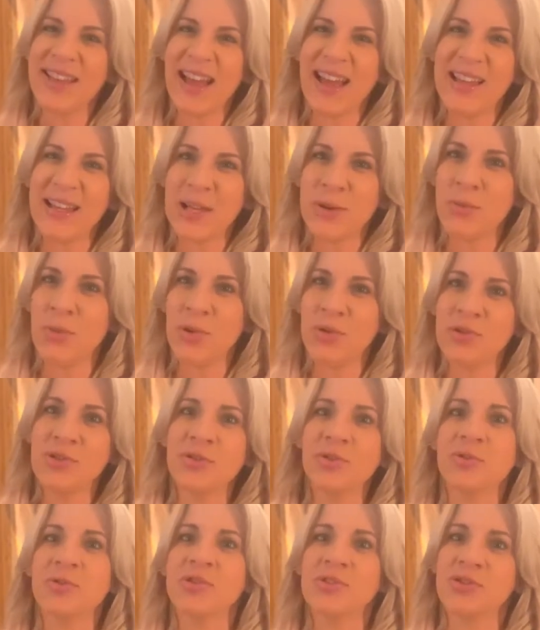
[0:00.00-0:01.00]
that
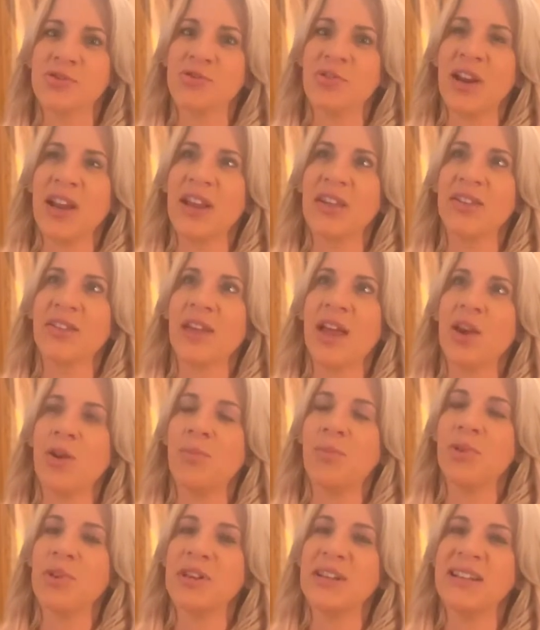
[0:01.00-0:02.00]
emotional strength, that
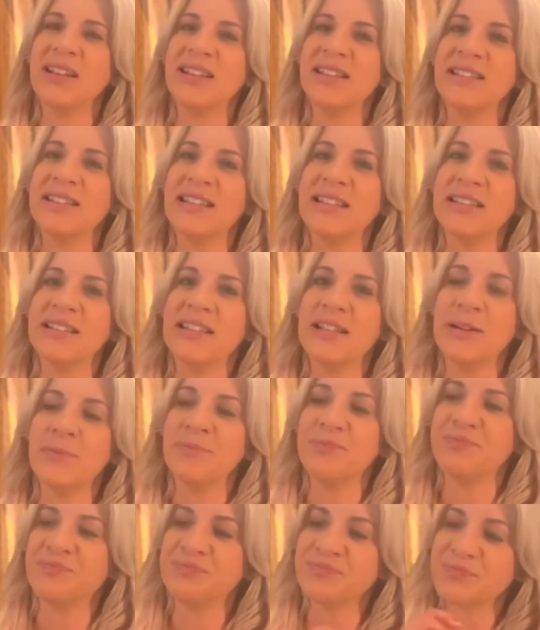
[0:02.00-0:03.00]
ability to dig deep